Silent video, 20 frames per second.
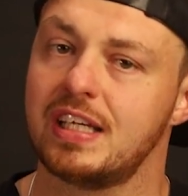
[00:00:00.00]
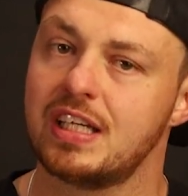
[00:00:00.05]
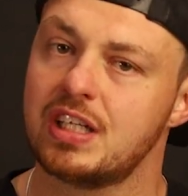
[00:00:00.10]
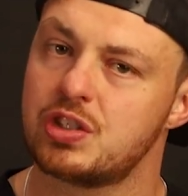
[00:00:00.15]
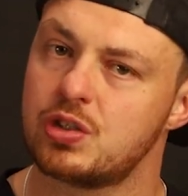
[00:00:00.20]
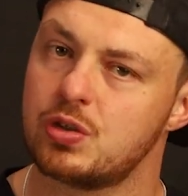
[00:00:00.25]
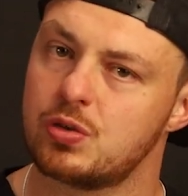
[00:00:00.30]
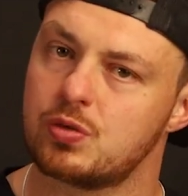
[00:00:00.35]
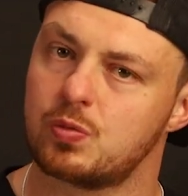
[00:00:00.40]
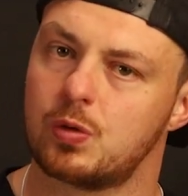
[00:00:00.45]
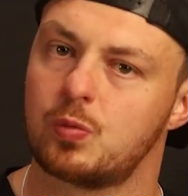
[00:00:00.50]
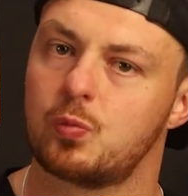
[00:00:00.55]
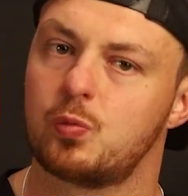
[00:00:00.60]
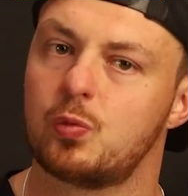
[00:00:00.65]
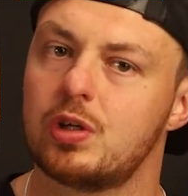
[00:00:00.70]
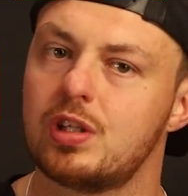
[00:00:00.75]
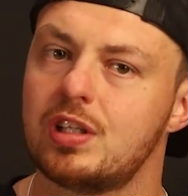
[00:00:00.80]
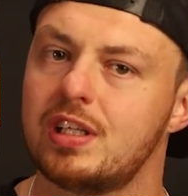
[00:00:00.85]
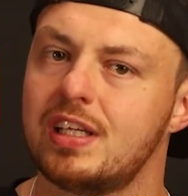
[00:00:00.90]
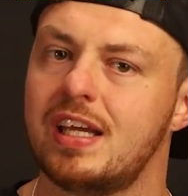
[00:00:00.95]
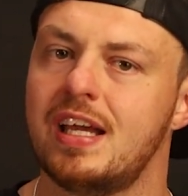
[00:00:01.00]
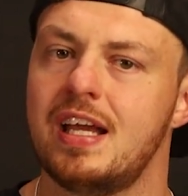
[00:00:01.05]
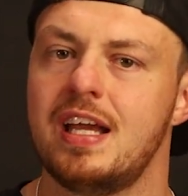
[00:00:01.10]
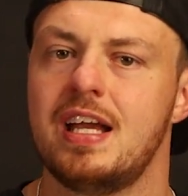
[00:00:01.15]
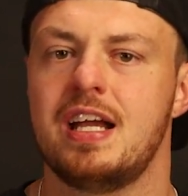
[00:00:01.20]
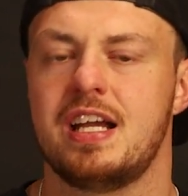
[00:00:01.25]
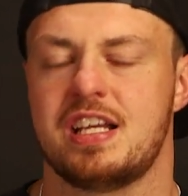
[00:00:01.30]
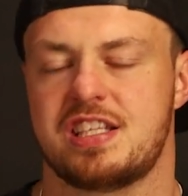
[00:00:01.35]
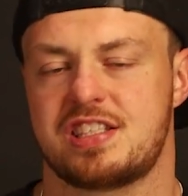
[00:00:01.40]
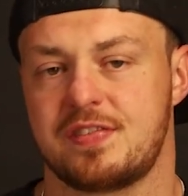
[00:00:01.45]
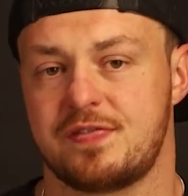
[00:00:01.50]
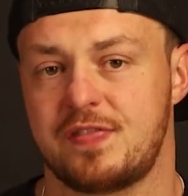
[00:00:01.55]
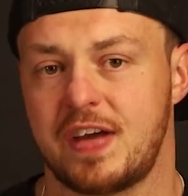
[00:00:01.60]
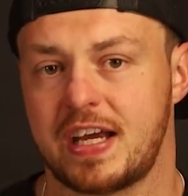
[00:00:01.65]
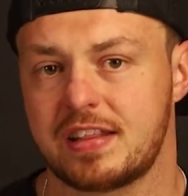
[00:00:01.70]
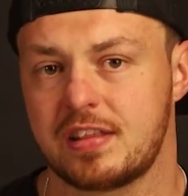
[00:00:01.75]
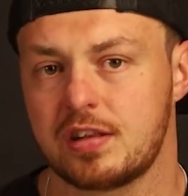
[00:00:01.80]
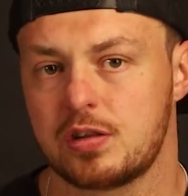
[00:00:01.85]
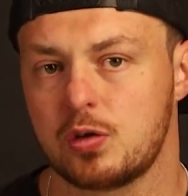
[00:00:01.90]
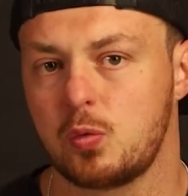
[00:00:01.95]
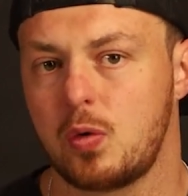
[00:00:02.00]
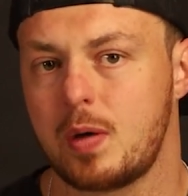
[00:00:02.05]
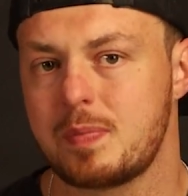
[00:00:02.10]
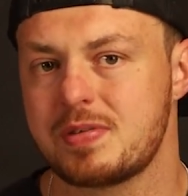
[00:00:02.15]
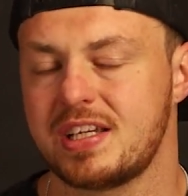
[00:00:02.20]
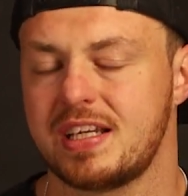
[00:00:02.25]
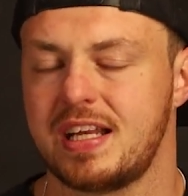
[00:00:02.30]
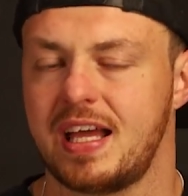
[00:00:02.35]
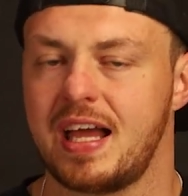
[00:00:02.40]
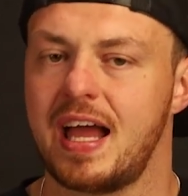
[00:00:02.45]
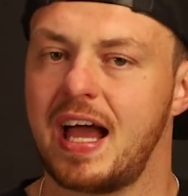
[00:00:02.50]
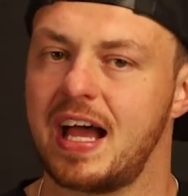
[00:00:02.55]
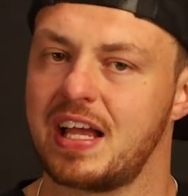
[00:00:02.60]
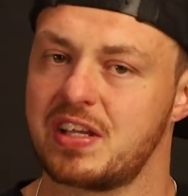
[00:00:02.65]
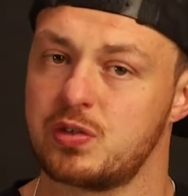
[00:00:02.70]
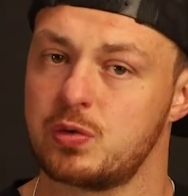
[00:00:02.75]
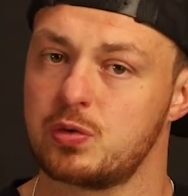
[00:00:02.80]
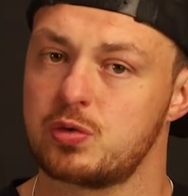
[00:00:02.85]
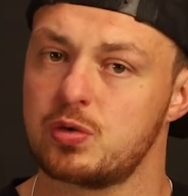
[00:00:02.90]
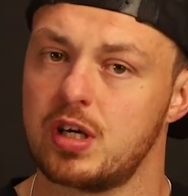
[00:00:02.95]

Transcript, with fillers: issues when really it's the fact that their website has no